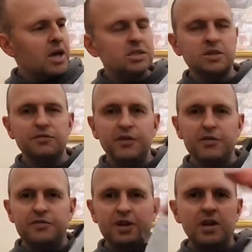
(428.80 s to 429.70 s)
yes, the
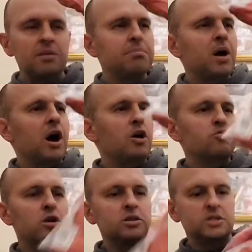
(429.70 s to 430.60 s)
50
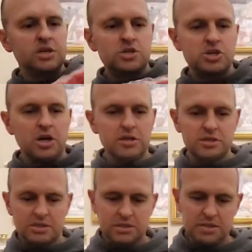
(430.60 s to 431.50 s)
park run t-shirt.